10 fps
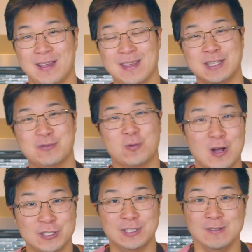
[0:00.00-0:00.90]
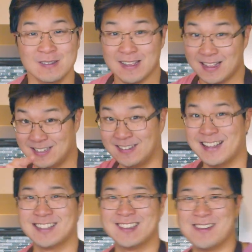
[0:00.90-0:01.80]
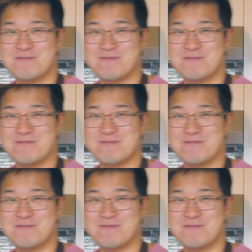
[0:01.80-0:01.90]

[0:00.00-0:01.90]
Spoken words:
Thanks for watching. Until next time.